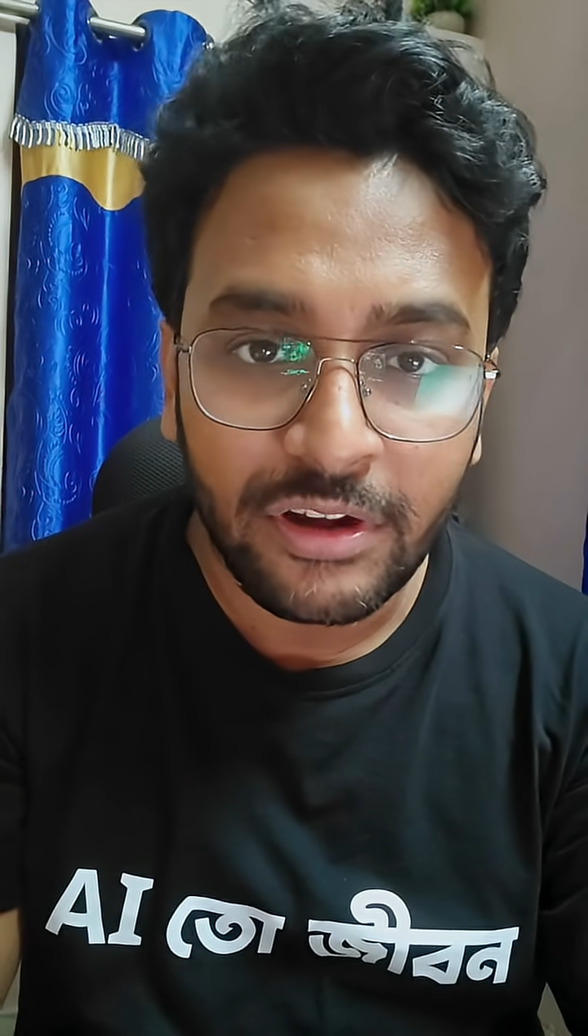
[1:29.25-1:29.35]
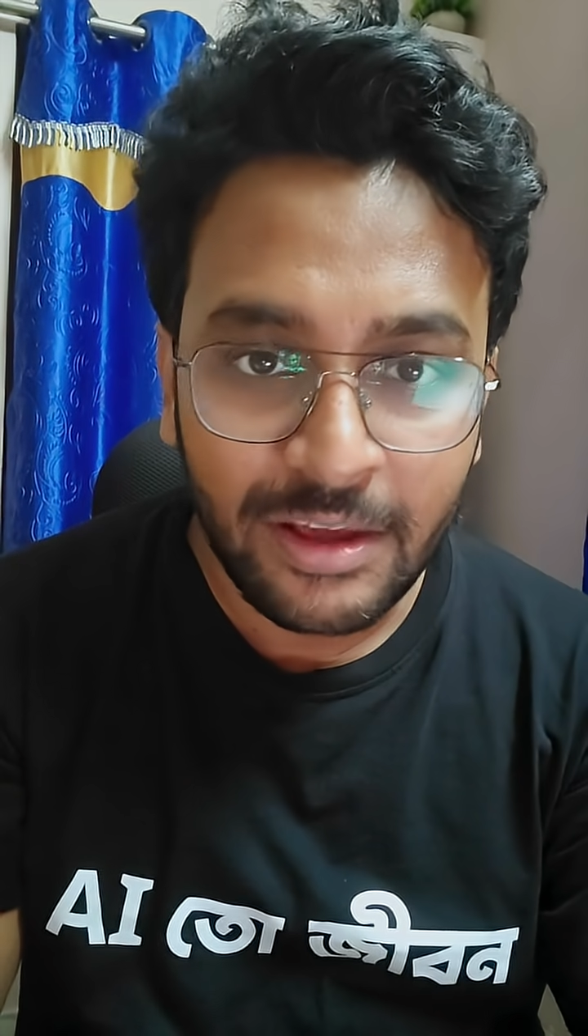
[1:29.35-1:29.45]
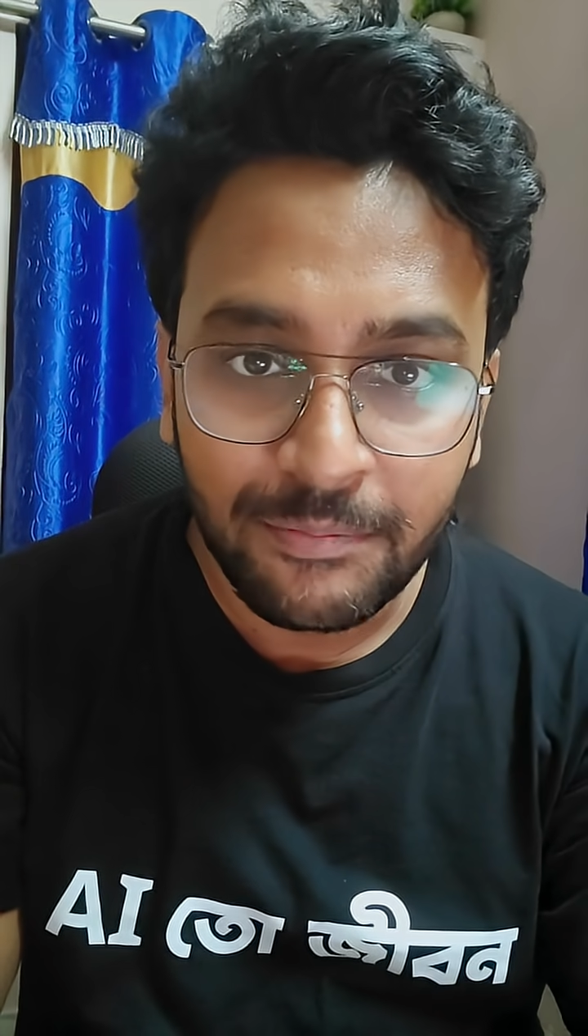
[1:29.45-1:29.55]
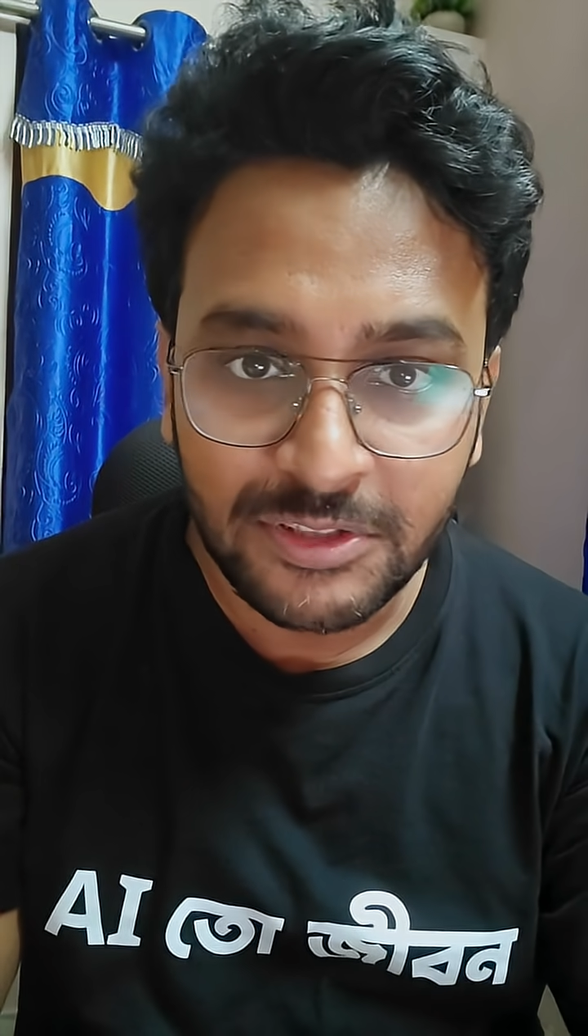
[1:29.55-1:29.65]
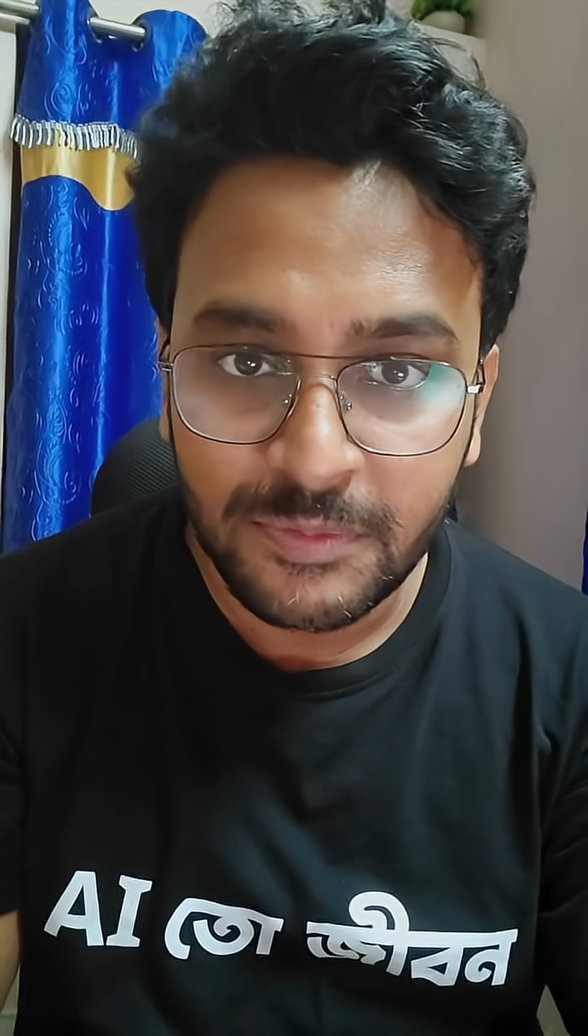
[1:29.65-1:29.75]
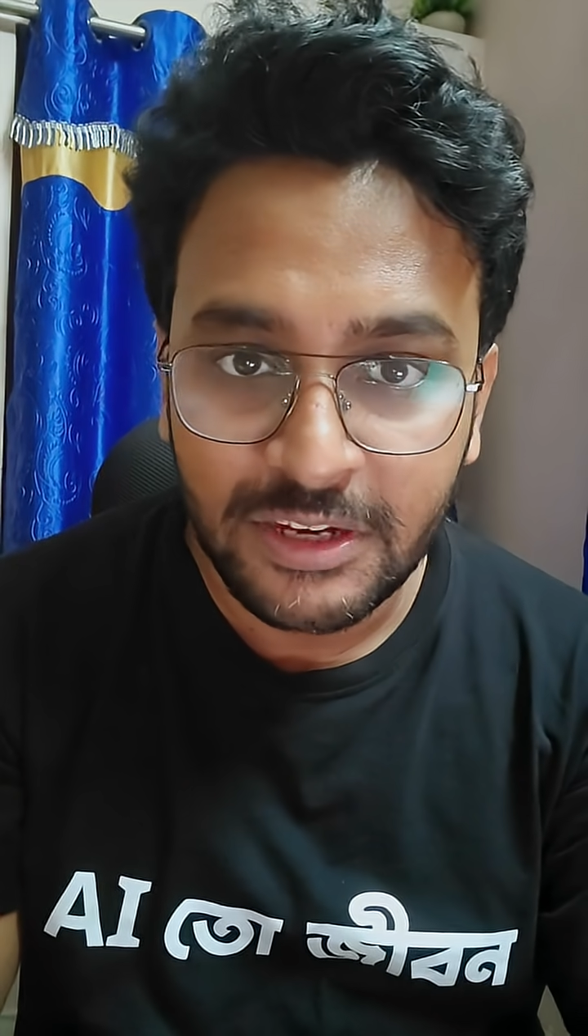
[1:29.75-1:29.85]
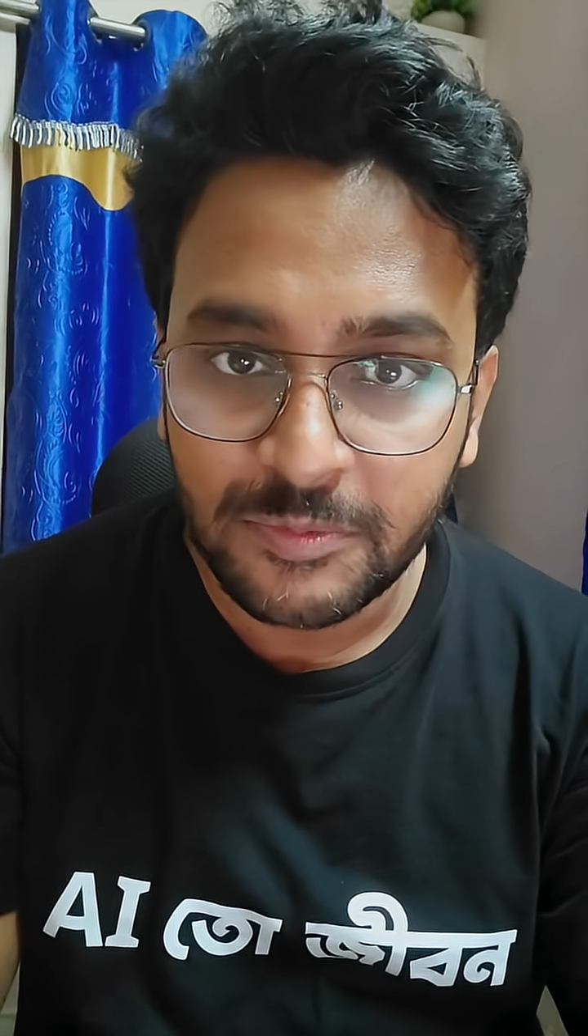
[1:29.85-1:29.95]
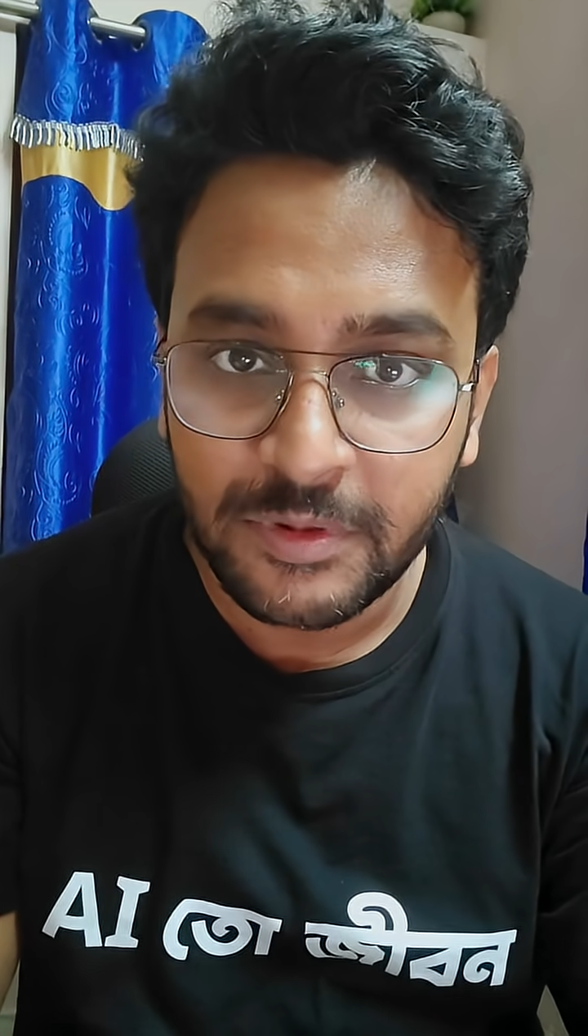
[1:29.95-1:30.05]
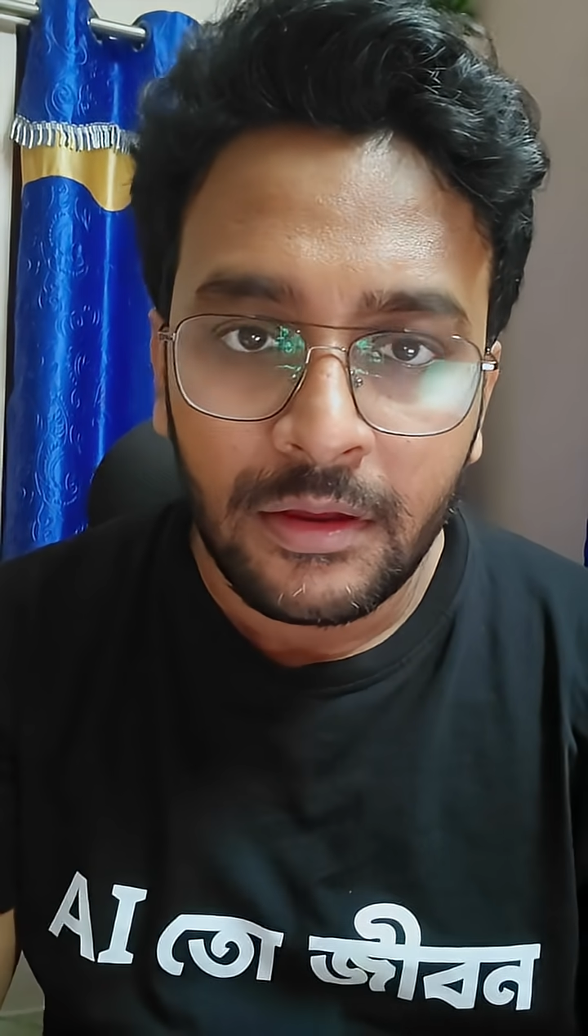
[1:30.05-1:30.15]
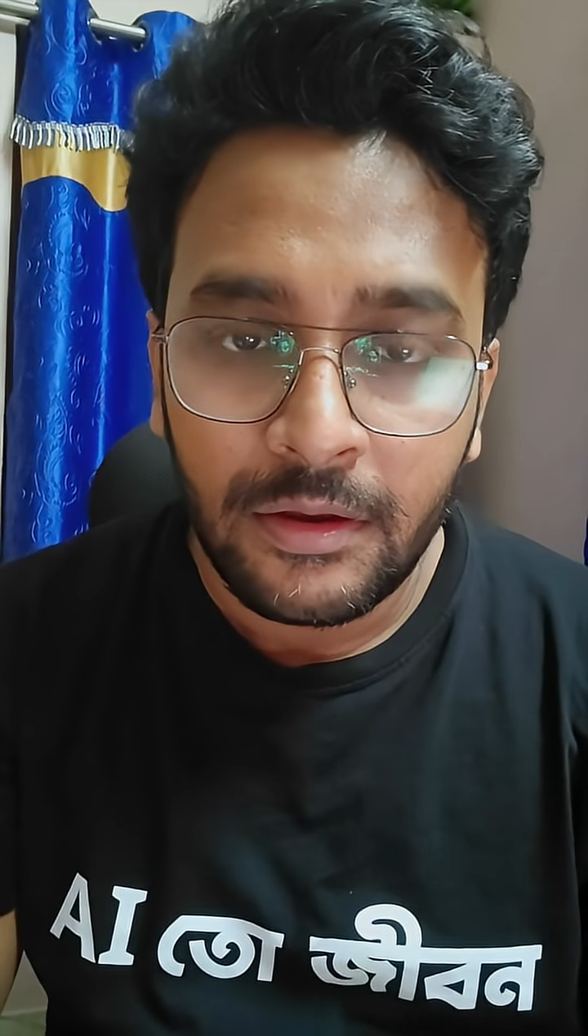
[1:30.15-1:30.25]
on-campus
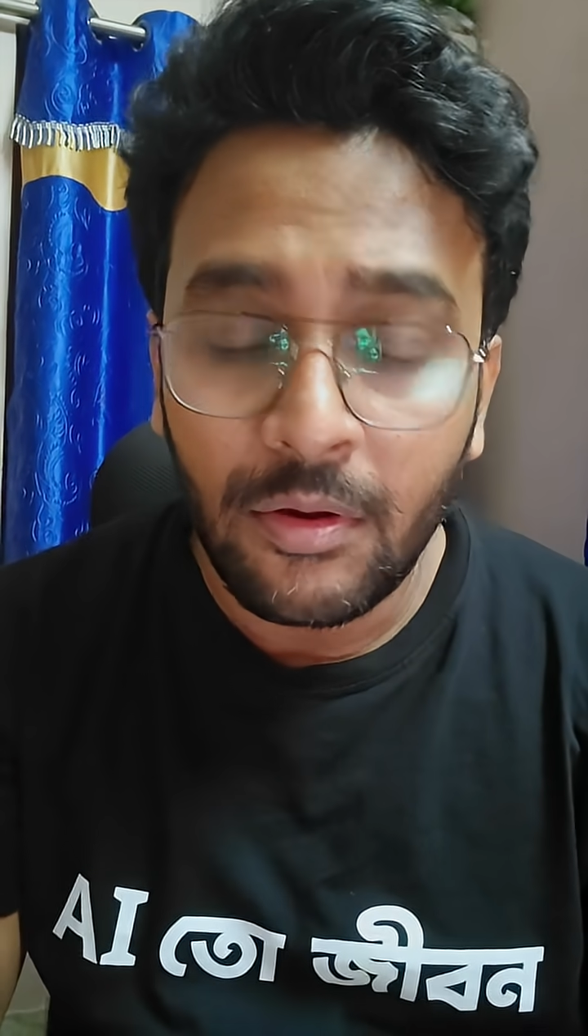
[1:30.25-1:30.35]
placement.